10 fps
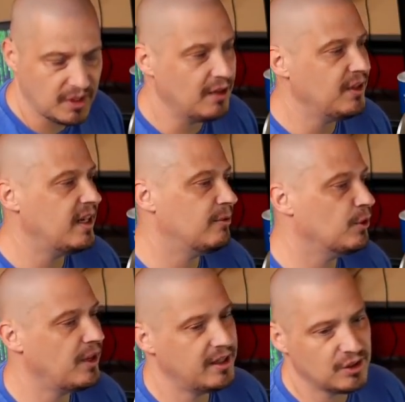And then
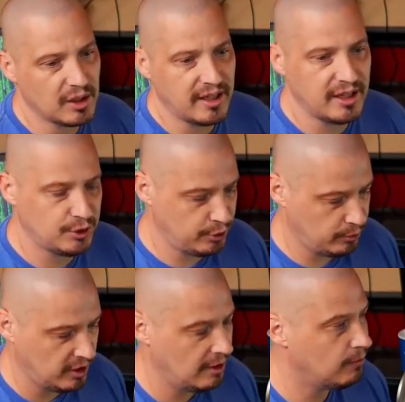after that, it's going to ask you
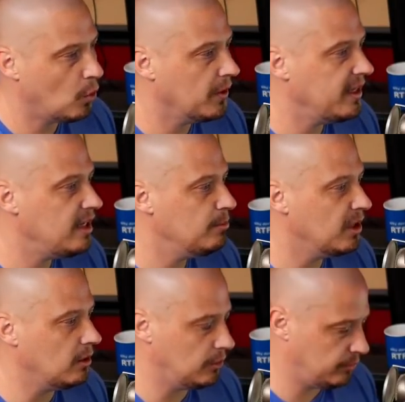for an
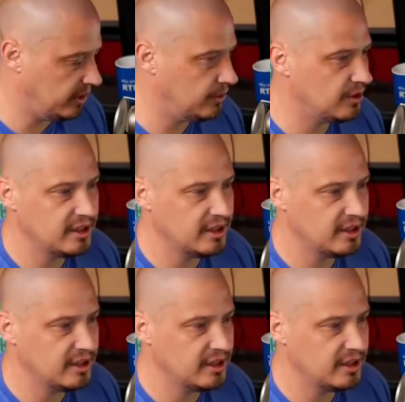email address.